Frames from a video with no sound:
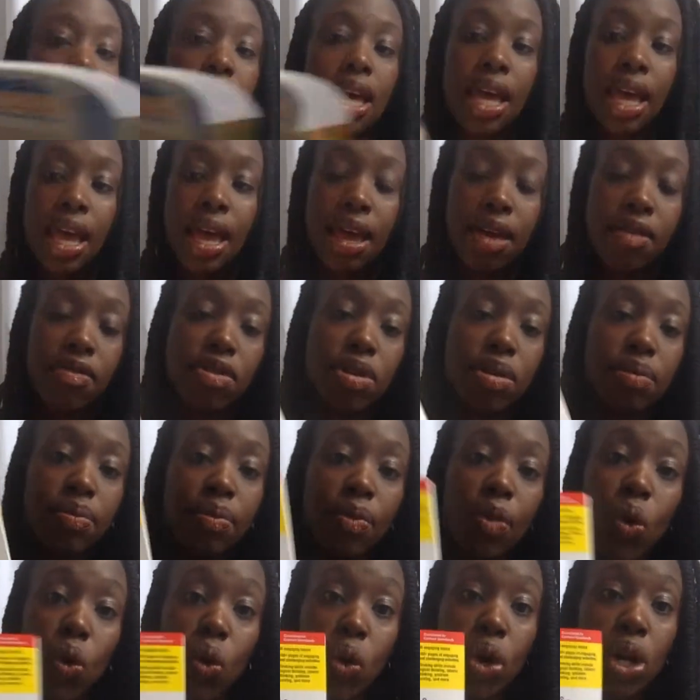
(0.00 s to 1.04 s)
even
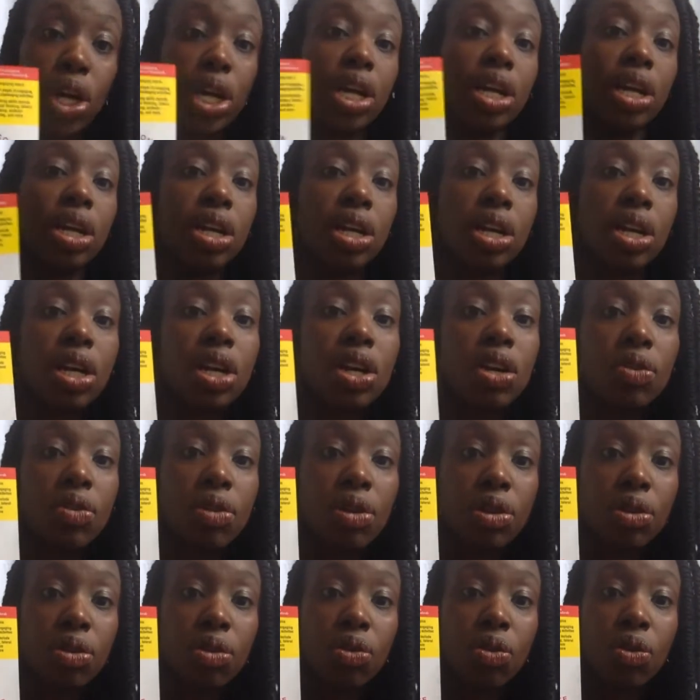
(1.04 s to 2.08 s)
more
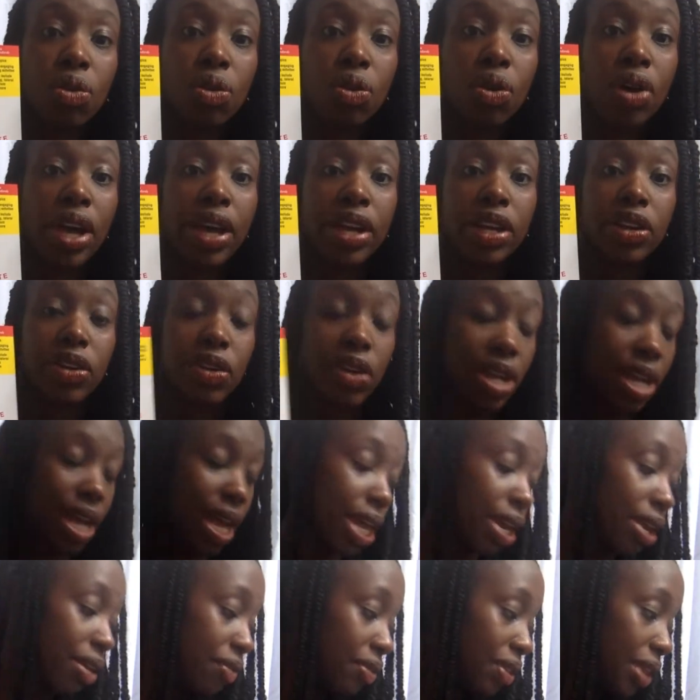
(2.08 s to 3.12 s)
critical and
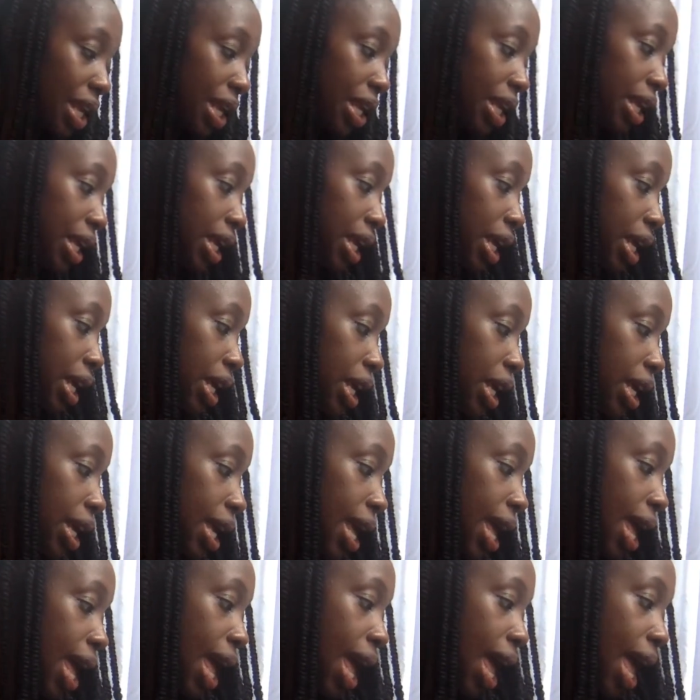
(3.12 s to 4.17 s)
creative thinking,
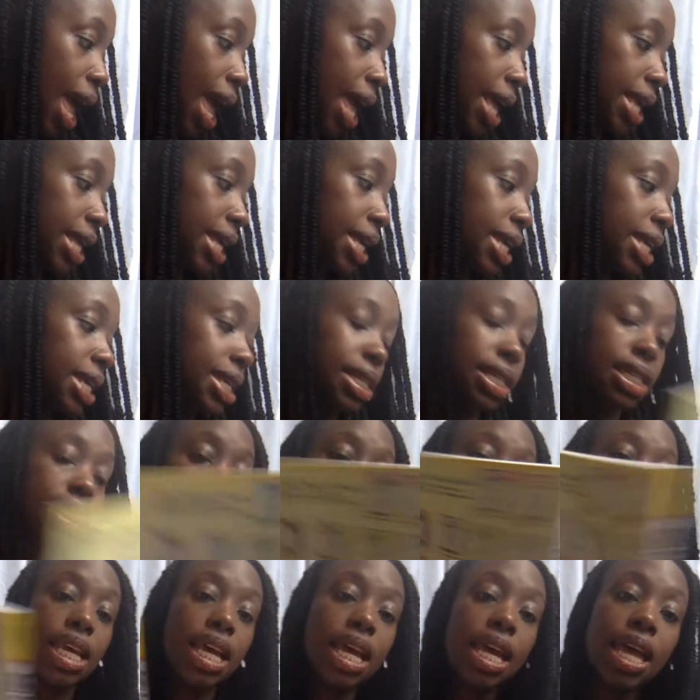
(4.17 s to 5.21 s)

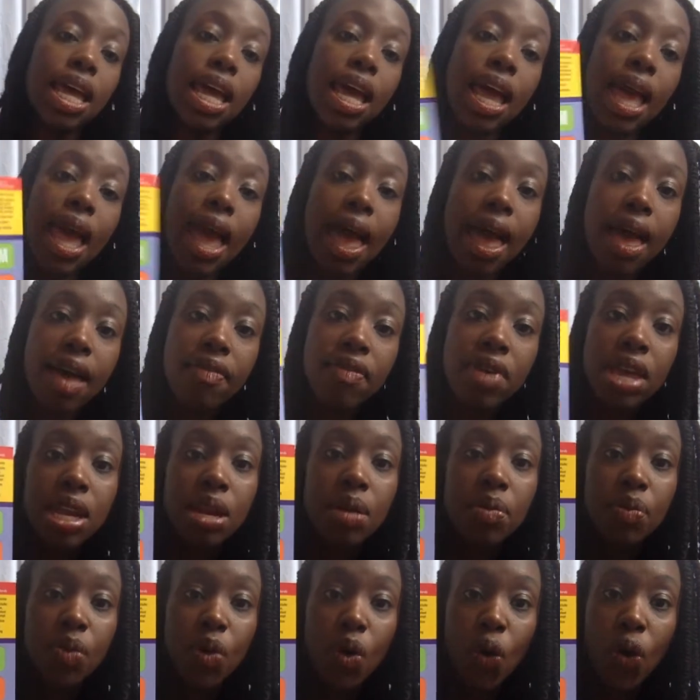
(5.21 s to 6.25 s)
and even
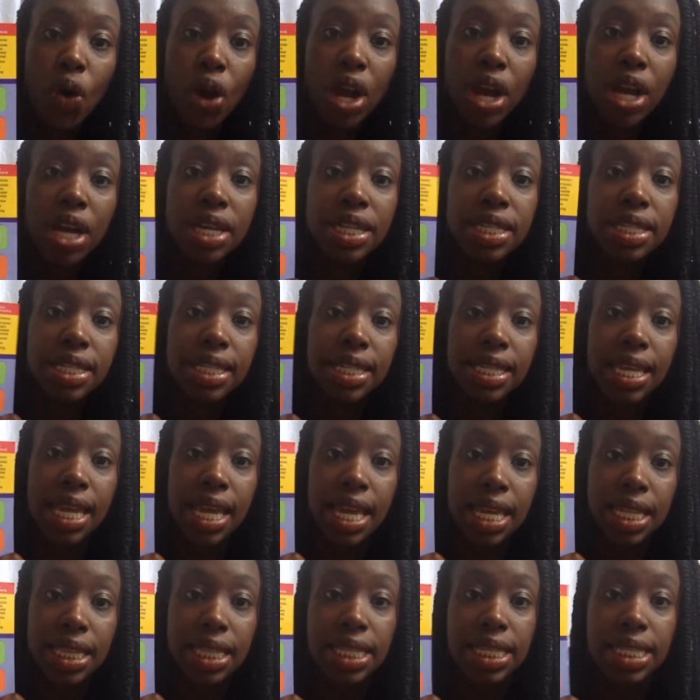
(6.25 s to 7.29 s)
more
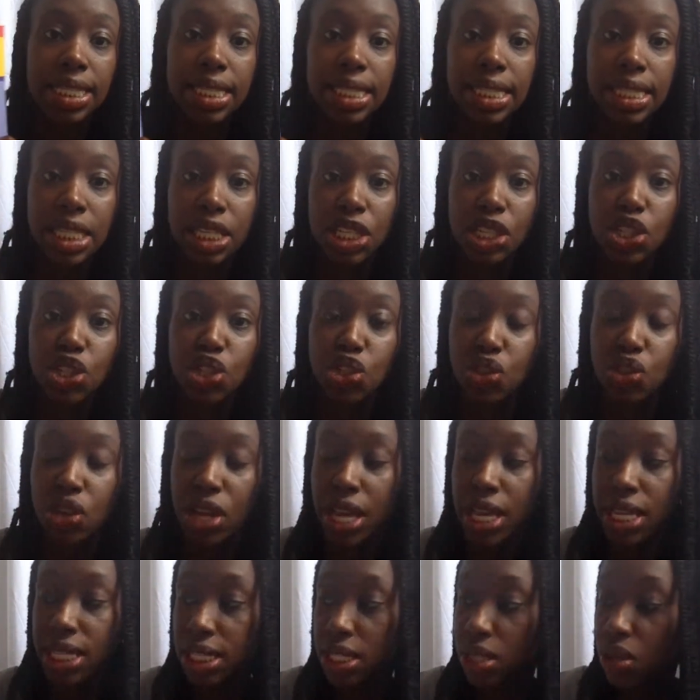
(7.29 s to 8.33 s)
daily 6
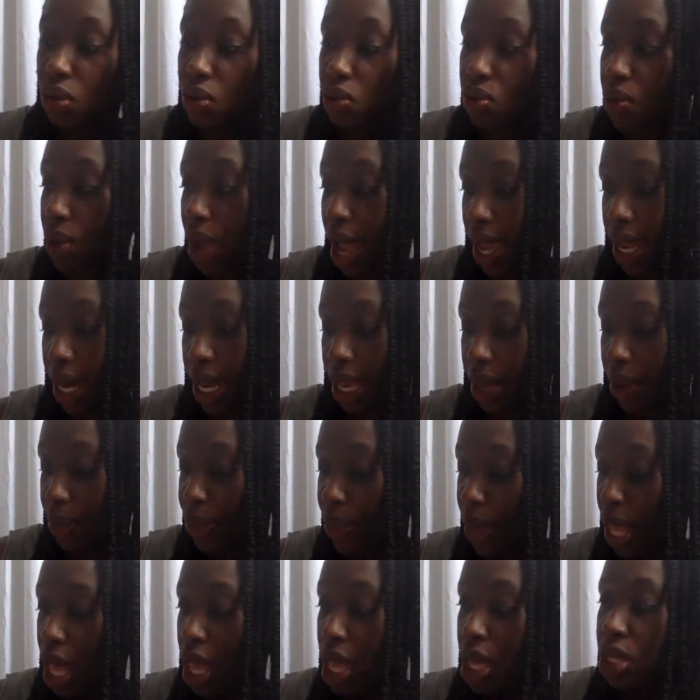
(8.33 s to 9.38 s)
traits writing.
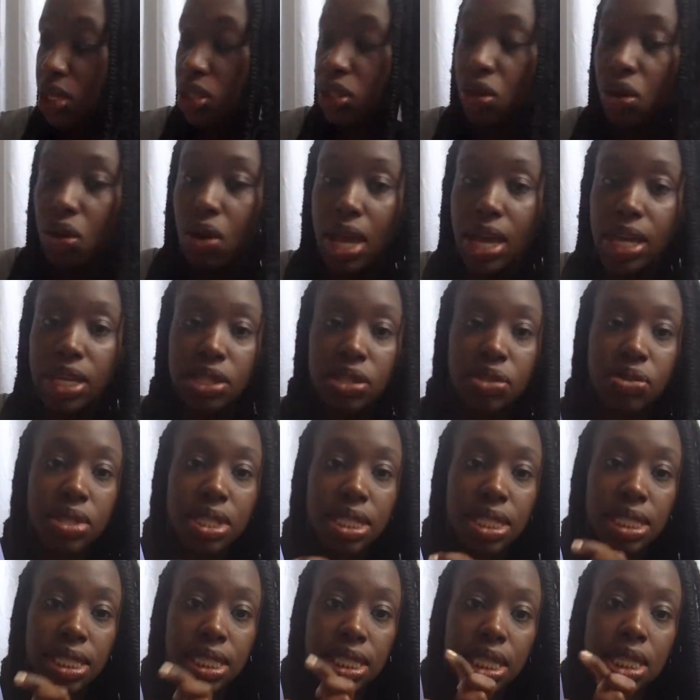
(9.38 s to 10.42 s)
So as you
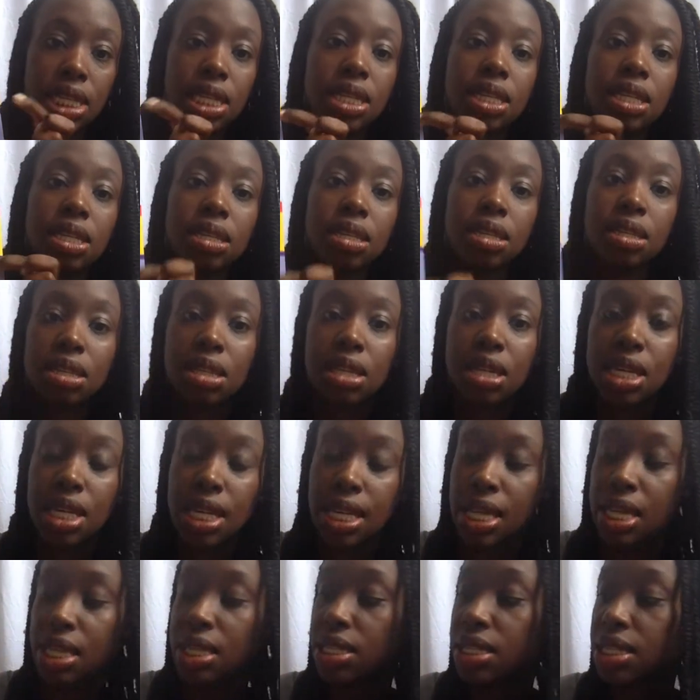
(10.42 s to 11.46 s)
can see,
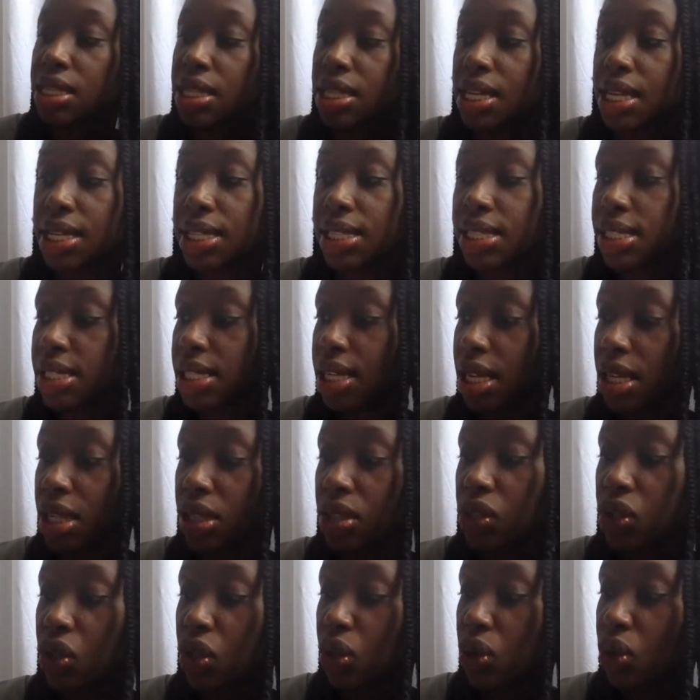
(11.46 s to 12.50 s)
it's just a
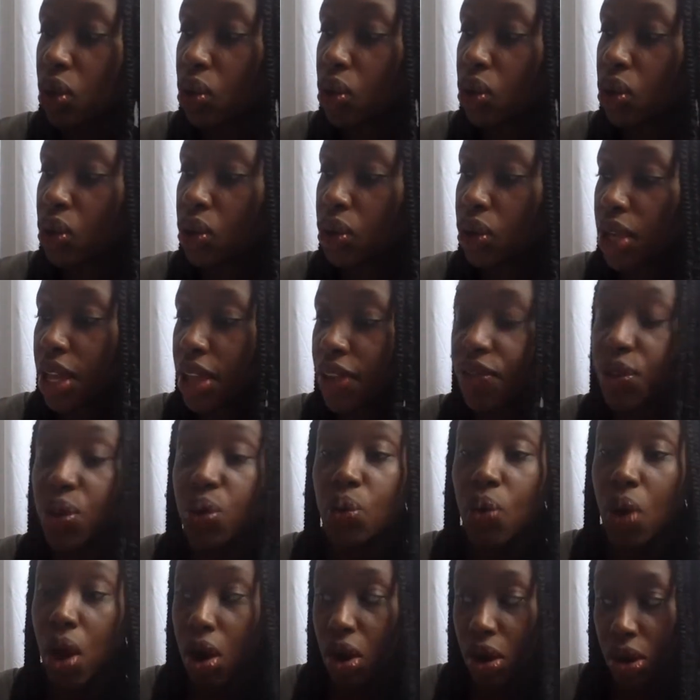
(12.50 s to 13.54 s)
little, if
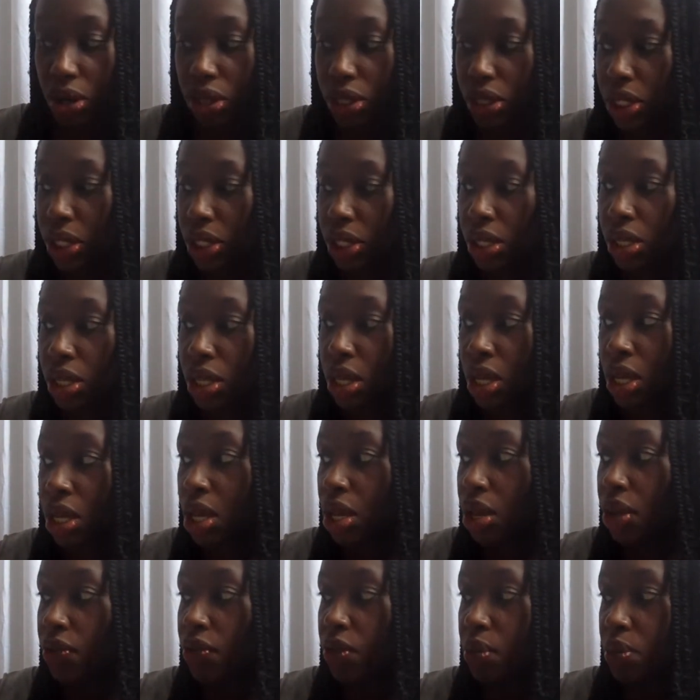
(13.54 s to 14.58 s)
you aren't
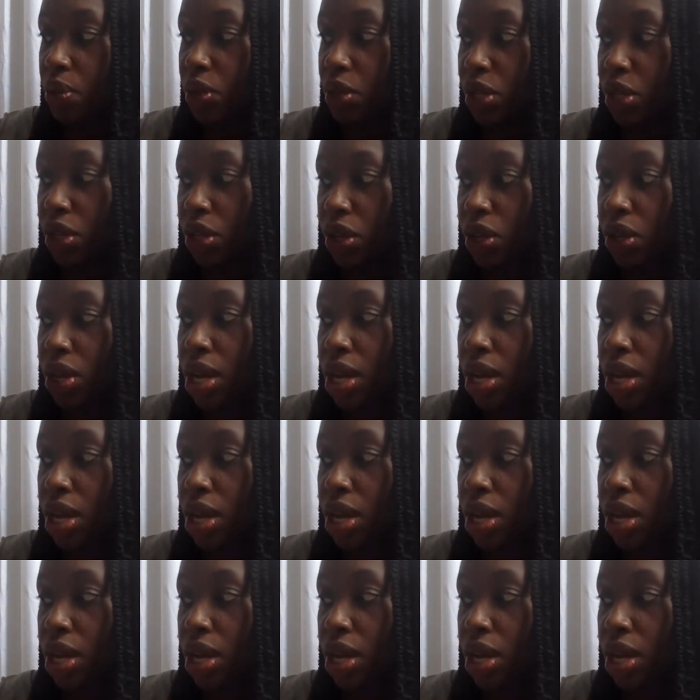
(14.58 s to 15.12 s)
familiar